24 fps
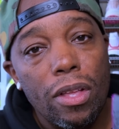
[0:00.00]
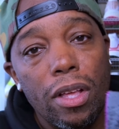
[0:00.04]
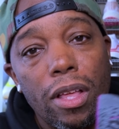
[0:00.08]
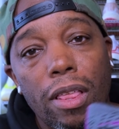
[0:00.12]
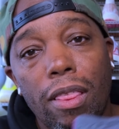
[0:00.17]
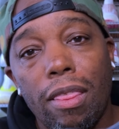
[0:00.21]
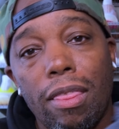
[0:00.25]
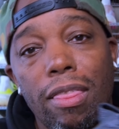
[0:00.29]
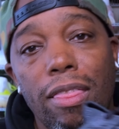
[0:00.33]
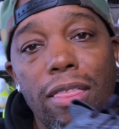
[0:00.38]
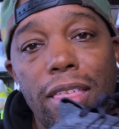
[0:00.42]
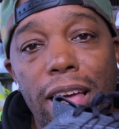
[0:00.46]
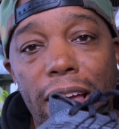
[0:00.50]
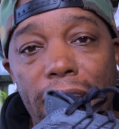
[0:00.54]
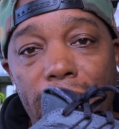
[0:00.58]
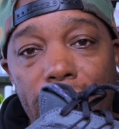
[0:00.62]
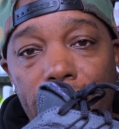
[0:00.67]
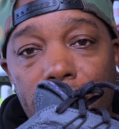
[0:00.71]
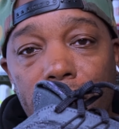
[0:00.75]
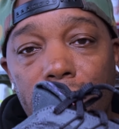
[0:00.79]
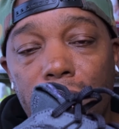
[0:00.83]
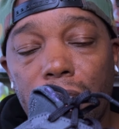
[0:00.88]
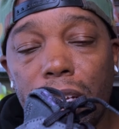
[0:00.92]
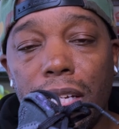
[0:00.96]

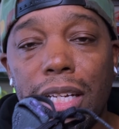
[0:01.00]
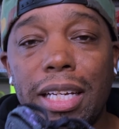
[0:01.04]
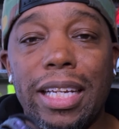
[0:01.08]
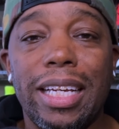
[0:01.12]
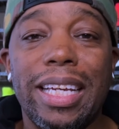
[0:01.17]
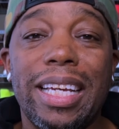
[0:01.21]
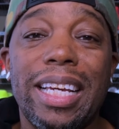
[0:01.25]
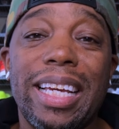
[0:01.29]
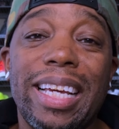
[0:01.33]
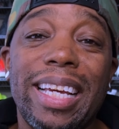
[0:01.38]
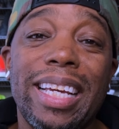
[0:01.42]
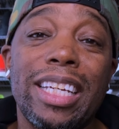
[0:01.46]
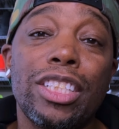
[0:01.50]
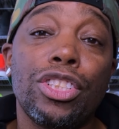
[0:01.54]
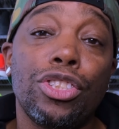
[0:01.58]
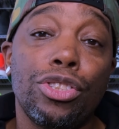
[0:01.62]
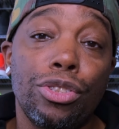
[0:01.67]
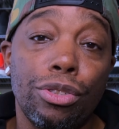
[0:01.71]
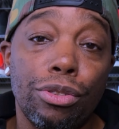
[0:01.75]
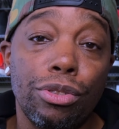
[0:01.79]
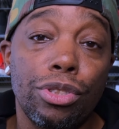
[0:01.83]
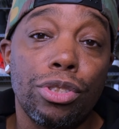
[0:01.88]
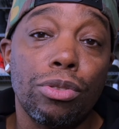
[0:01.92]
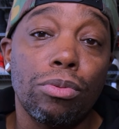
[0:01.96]
than is
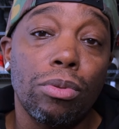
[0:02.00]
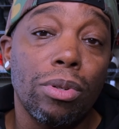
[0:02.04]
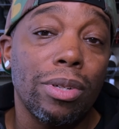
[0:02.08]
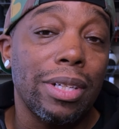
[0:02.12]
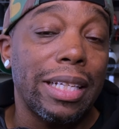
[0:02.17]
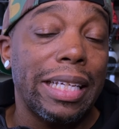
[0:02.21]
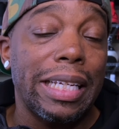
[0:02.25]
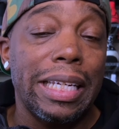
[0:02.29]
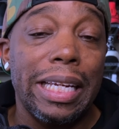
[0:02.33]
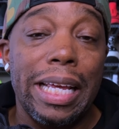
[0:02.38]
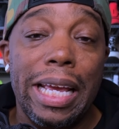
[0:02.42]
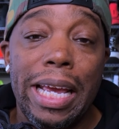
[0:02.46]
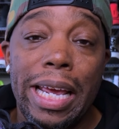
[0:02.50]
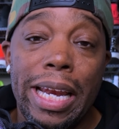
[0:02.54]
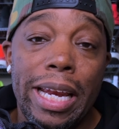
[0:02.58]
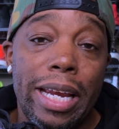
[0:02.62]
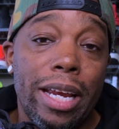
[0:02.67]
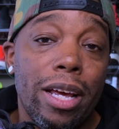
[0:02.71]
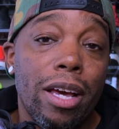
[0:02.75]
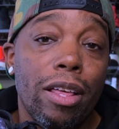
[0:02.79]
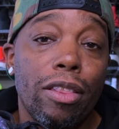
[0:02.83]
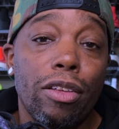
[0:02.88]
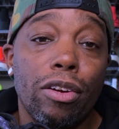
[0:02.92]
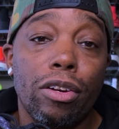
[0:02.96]
usual in
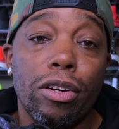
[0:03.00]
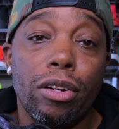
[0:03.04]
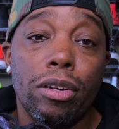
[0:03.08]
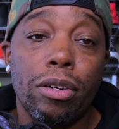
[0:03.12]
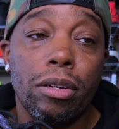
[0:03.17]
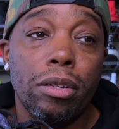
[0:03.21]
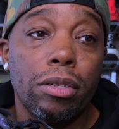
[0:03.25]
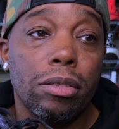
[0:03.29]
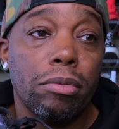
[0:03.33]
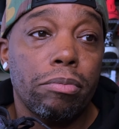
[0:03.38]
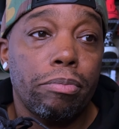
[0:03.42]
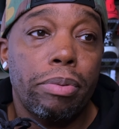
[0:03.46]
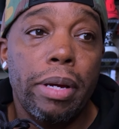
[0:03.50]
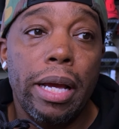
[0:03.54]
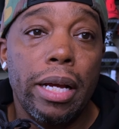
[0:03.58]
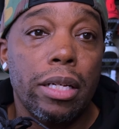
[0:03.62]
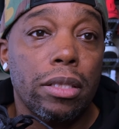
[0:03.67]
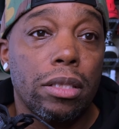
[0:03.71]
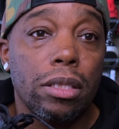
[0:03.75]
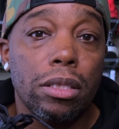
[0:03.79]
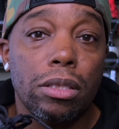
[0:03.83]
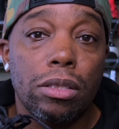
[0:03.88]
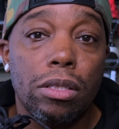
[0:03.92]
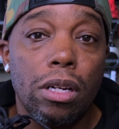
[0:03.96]
any other
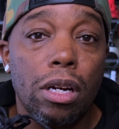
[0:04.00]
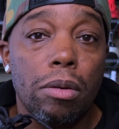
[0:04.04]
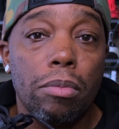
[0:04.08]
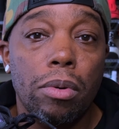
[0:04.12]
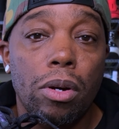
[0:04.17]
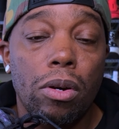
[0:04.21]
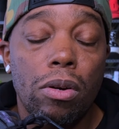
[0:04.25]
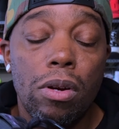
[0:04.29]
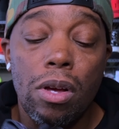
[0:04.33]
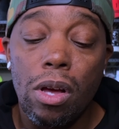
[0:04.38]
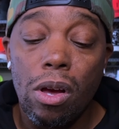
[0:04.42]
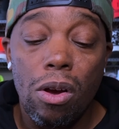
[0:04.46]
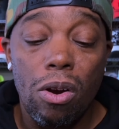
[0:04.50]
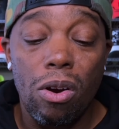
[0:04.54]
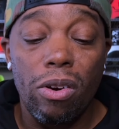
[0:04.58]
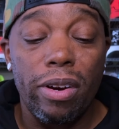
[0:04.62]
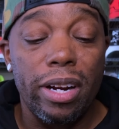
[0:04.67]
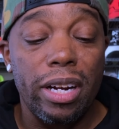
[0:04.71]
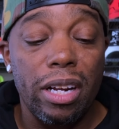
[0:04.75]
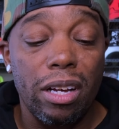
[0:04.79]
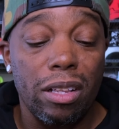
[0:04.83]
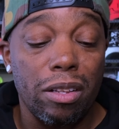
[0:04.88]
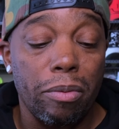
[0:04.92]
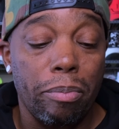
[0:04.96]
Pegasus Turbo, or
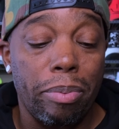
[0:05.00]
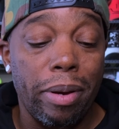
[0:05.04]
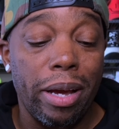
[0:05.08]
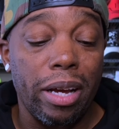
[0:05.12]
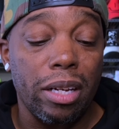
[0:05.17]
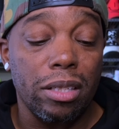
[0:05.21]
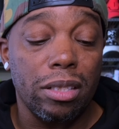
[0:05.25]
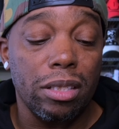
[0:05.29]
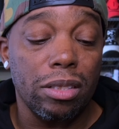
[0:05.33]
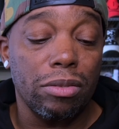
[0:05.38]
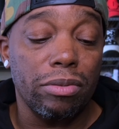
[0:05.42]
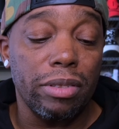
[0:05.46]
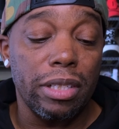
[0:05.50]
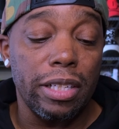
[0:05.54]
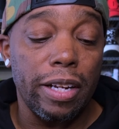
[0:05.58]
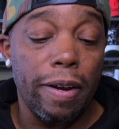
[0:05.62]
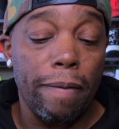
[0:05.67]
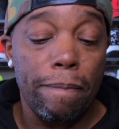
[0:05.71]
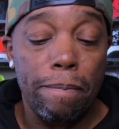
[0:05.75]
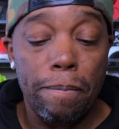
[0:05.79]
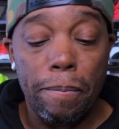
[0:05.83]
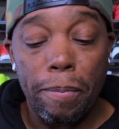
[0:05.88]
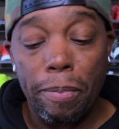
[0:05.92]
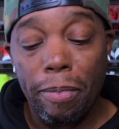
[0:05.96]
any other Pegasus, really.
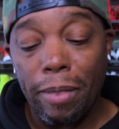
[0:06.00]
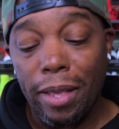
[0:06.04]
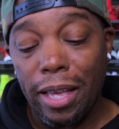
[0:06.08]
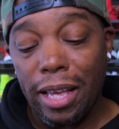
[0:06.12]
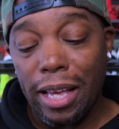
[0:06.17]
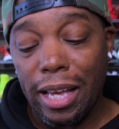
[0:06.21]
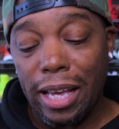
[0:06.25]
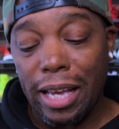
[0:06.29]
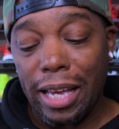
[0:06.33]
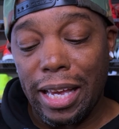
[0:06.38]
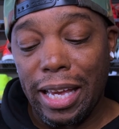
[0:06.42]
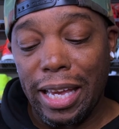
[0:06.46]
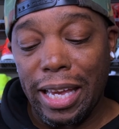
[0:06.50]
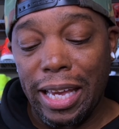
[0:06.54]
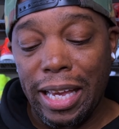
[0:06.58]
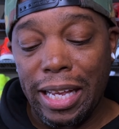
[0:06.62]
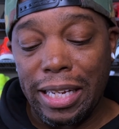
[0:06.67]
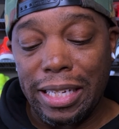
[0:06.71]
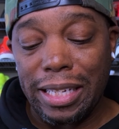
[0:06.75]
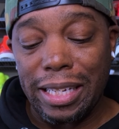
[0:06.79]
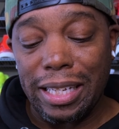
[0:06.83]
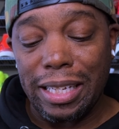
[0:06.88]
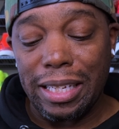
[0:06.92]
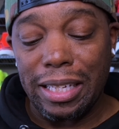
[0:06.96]

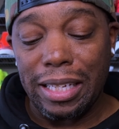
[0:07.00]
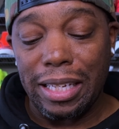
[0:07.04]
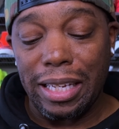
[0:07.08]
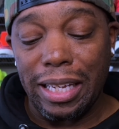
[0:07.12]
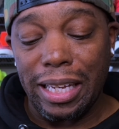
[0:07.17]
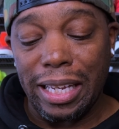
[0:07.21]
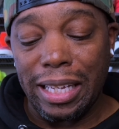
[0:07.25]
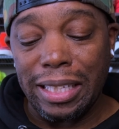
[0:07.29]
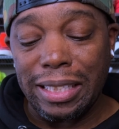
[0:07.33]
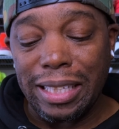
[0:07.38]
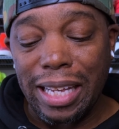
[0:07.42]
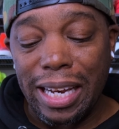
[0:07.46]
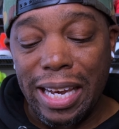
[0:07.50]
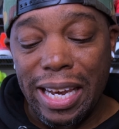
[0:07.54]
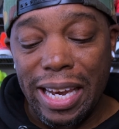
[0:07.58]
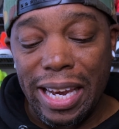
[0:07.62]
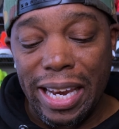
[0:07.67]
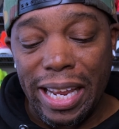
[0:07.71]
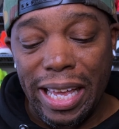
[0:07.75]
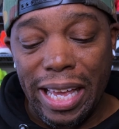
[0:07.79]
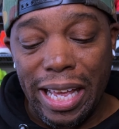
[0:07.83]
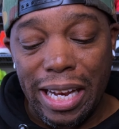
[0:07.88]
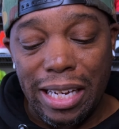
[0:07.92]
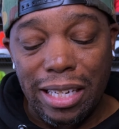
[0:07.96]
It is a
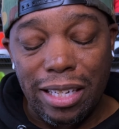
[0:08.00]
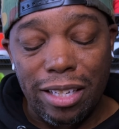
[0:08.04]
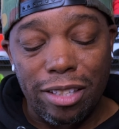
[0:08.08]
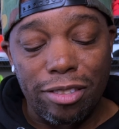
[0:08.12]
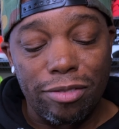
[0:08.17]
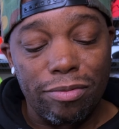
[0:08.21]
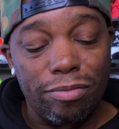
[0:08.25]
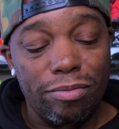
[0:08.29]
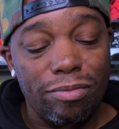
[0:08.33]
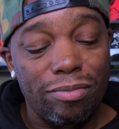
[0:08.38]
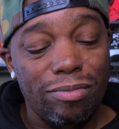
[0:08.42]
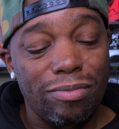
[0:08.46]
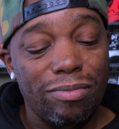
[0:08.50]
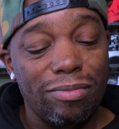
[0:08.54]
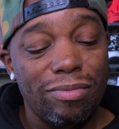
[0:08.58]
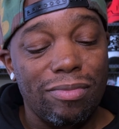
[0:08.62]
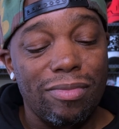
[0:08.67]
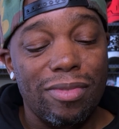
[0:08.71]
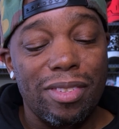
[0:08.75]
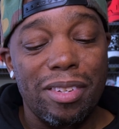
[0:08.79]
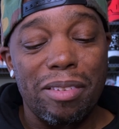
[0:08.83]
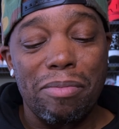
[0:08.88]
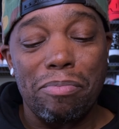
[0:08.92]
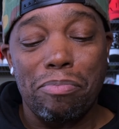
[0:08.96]
knit,
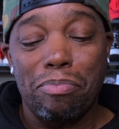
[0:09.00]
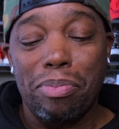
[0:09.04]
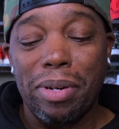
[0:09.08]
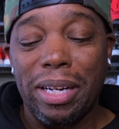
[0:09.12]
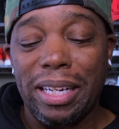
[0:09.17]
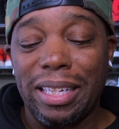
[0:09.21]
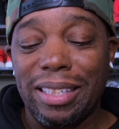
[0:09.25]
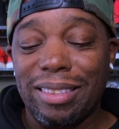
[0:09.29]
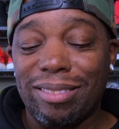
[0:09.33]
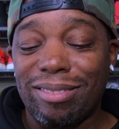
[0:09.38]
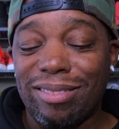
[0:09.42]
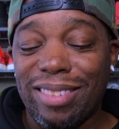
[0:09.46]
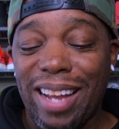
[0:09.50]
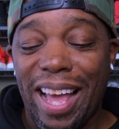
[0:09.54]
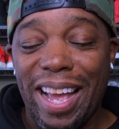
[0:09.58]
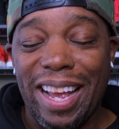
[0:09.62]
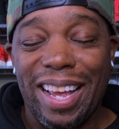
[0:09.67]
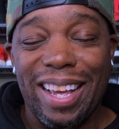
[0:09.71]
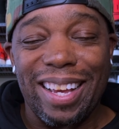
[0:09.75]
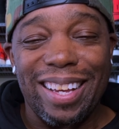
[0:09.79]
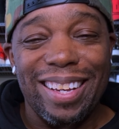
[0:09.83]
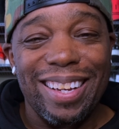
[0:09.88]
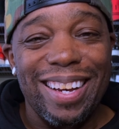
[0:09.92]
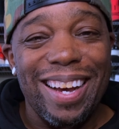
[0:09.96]
but
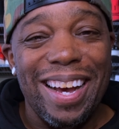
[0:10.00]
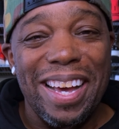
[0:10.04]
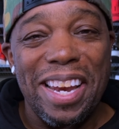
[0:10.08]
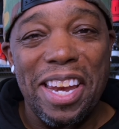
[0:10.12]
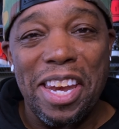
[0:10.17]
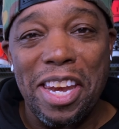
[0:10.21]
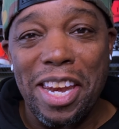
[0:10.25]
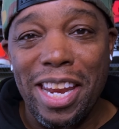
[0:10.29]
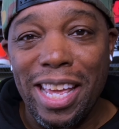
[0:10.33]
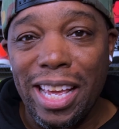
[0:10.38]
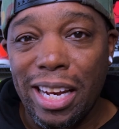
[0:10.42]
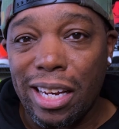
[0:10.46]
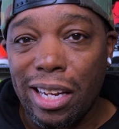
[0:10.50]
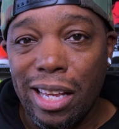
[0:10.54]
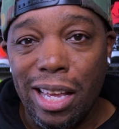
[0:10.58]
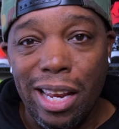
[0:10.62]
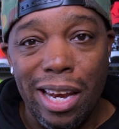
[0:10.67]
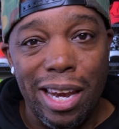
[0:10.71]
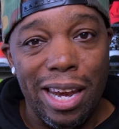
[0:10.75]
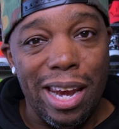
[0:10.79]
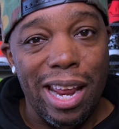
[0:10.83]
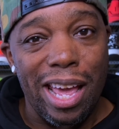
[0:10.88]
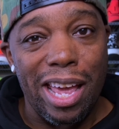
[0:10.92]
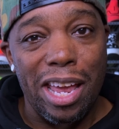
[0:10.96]
like a knit
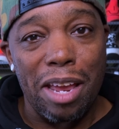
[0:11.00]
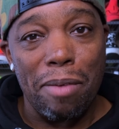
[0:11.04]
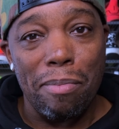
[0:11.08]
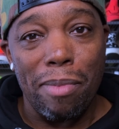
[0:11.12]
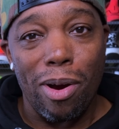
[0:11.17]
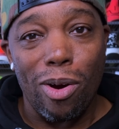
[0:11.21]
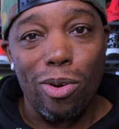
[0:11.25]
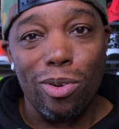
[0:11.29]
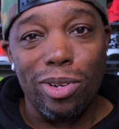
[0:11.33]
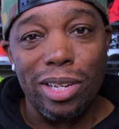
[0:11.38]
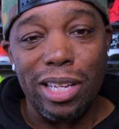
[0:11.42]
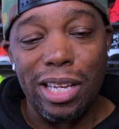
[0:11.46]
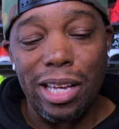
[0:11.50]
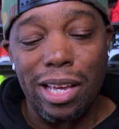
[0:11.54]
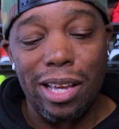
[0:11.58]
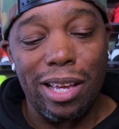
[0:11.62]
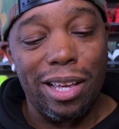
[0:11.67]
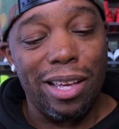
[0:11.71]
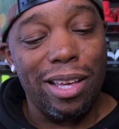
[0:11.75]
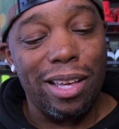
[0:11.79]
in name only,